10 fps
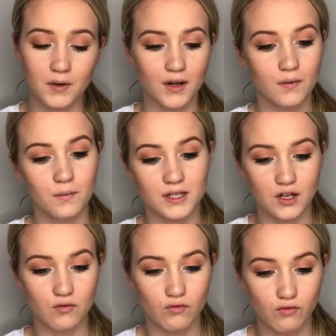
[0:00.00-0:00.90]
but we
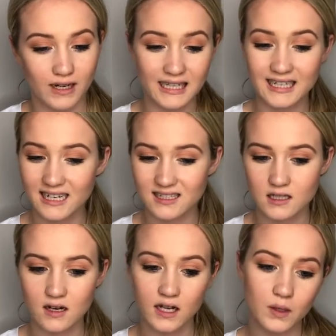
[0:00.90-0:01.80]
don't really
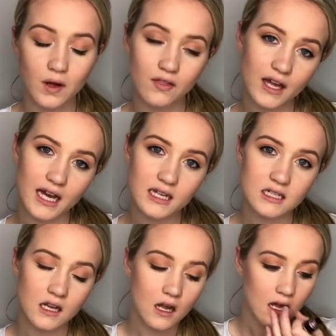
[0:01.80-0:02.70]
necessarily want that.